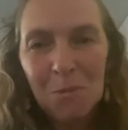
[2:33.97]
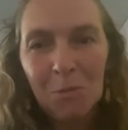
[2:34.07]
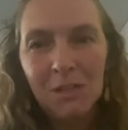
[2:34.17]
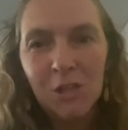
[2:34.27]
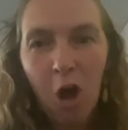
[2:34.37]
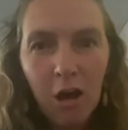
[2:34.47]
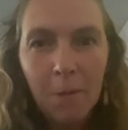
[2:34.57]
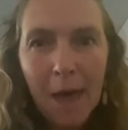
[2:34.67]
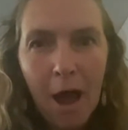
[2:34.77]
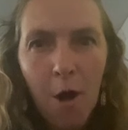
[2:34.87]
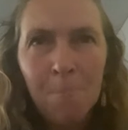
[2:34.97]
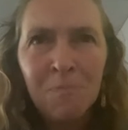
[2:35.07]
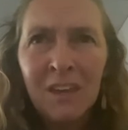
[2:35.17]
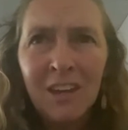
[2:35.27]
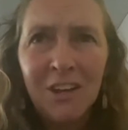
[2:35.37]
And we talk about,
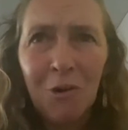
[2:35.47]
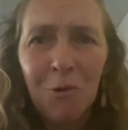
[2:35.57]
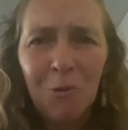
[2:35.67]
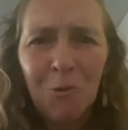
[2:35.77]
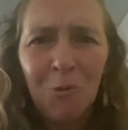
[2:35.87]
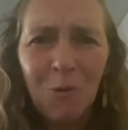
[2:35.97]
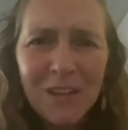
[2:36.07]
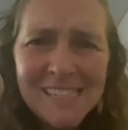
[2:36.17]
what